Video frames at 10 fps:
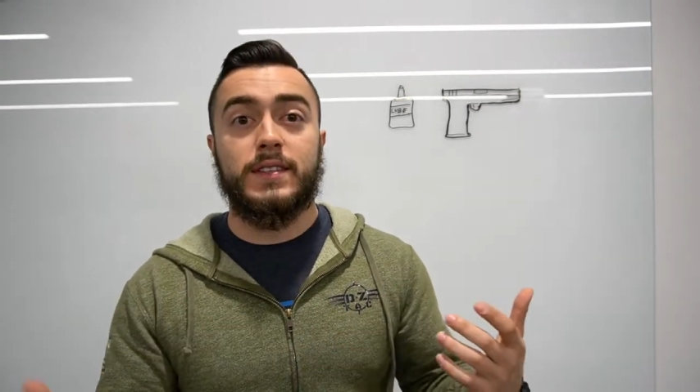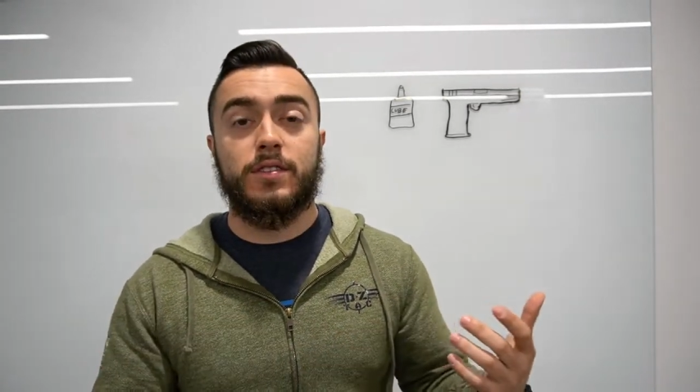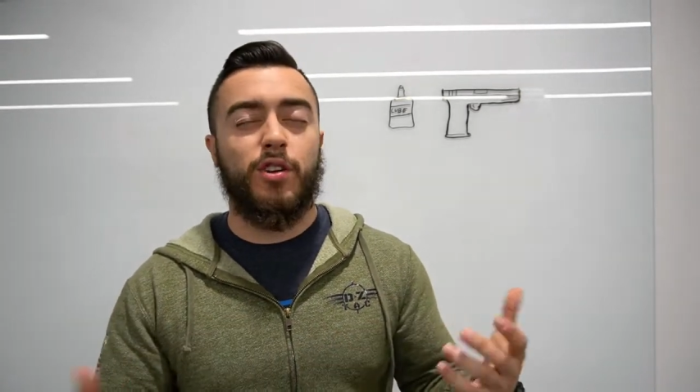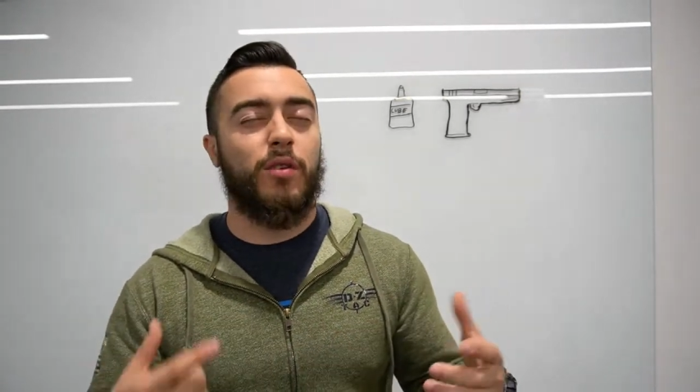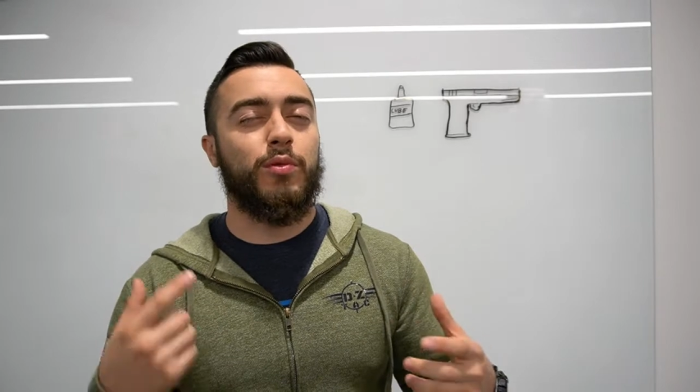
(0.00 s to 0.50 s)

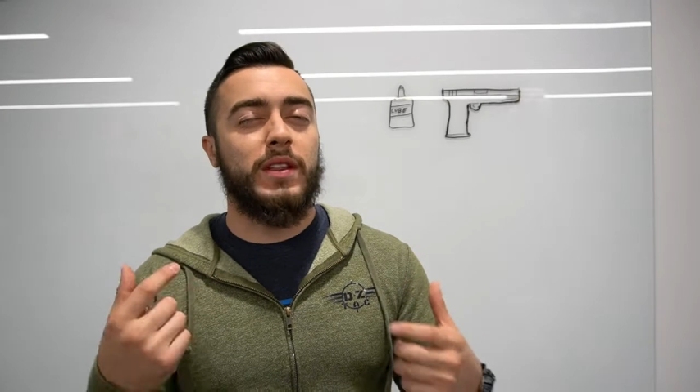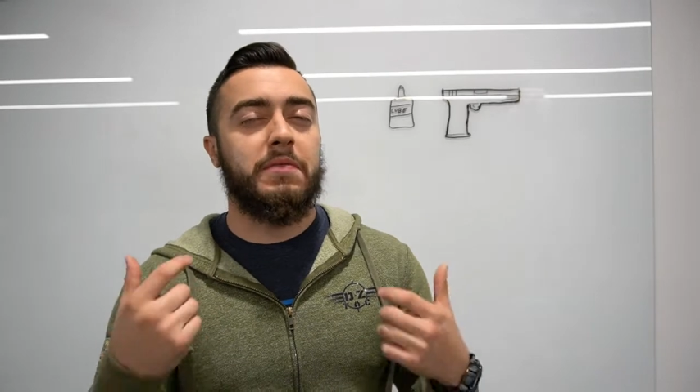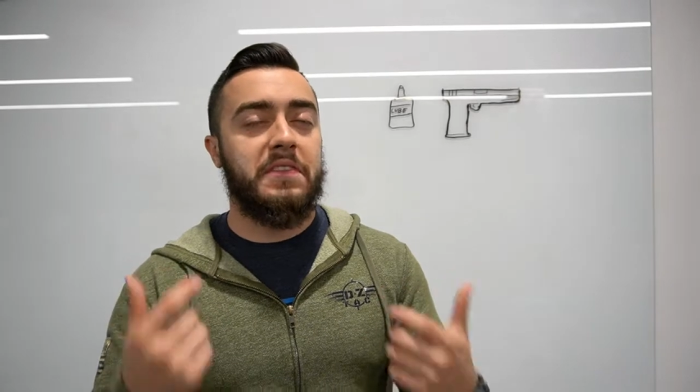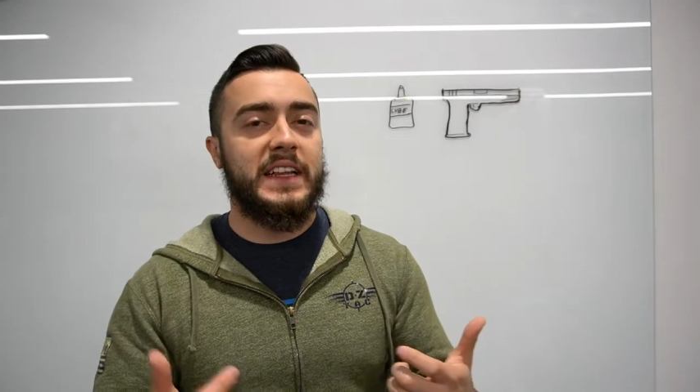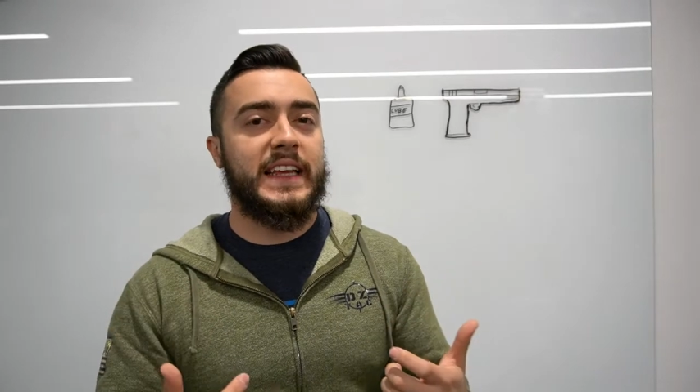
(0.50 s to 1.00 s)
you're not really
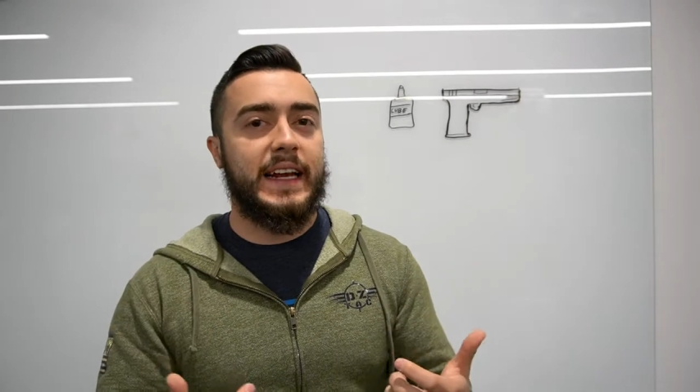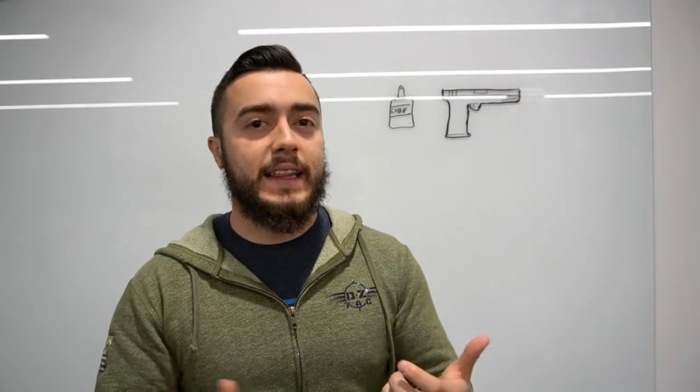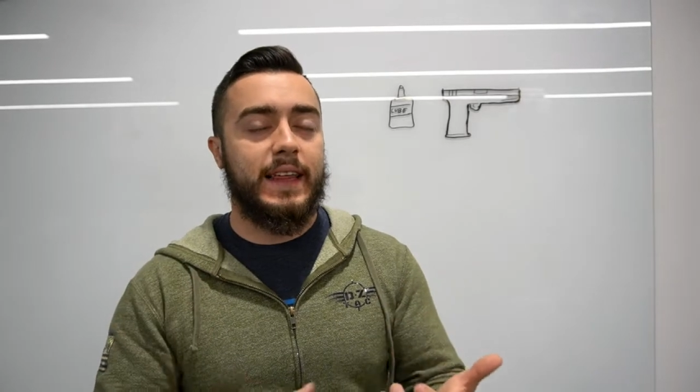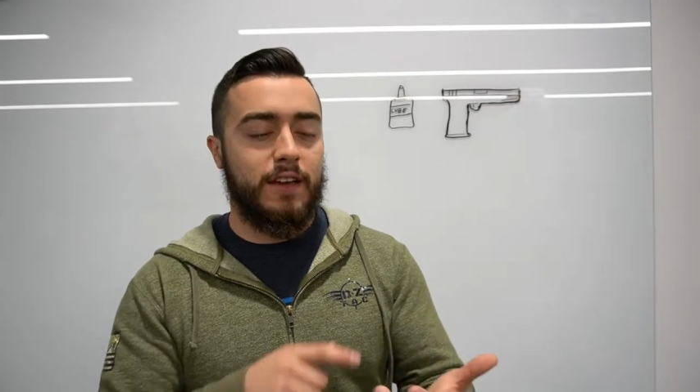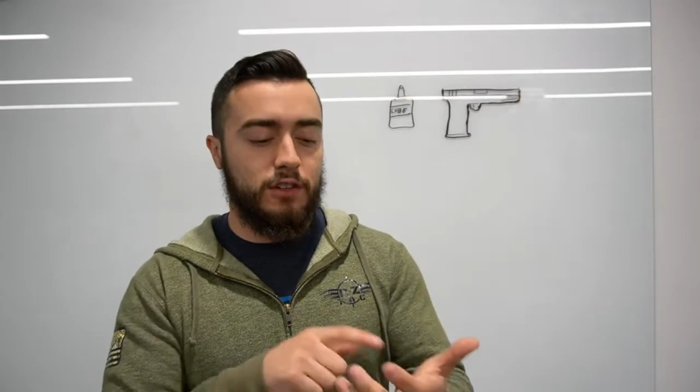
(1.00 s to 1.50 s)
feeling
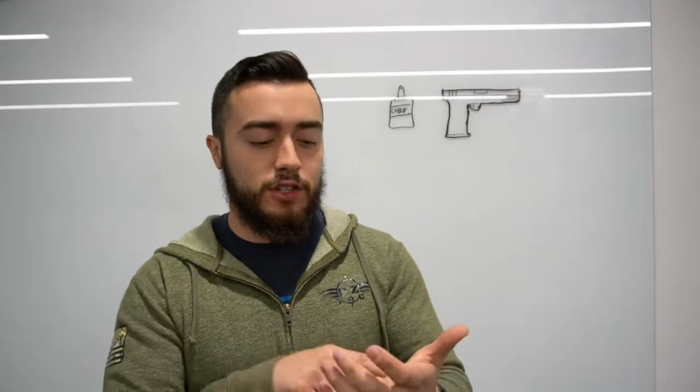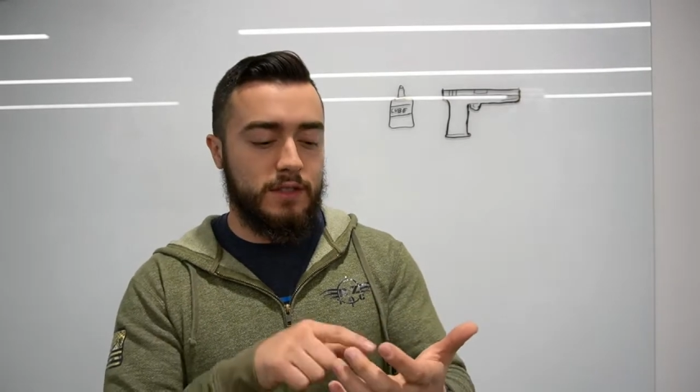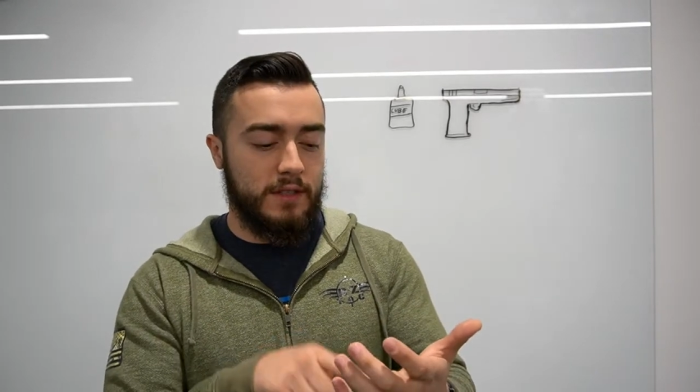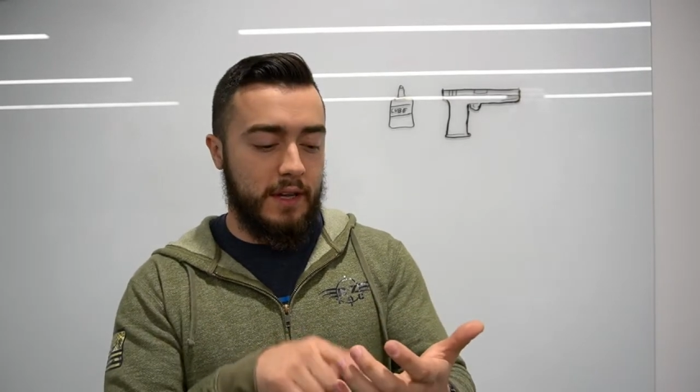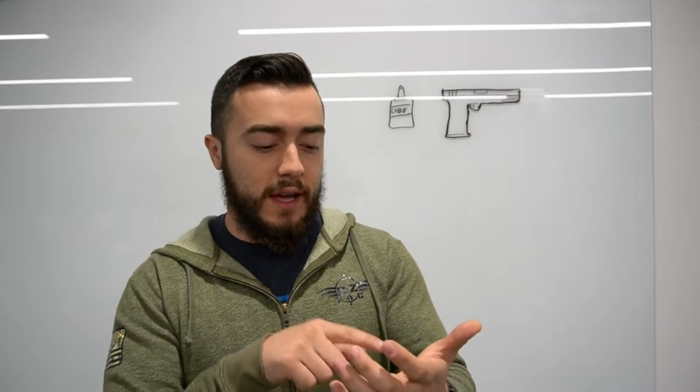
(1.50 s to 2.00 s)
anything, you're just